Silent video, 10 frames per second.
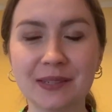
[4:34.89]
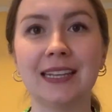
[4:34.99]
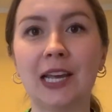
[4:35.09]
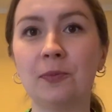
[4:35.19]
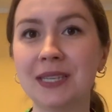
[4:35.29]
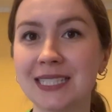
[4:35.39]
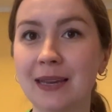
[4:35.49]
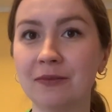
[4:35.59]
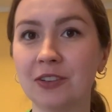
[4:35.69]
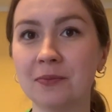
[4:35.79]
Now Bissap
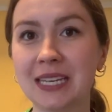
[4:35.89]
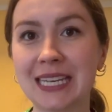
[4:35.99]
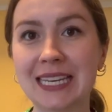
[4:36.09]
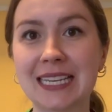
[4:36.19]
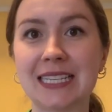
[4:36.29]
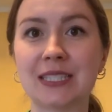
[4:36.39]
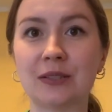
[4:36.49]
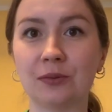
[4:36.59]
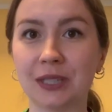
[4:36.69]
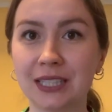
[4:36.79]
for me is a
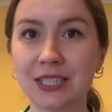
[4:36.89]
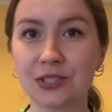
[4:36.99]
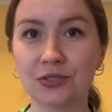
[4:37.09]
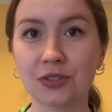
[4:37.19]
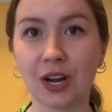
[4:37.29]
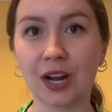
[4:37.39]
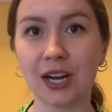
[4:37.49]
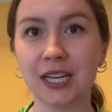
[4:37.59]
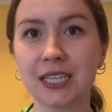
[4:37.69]
really strong,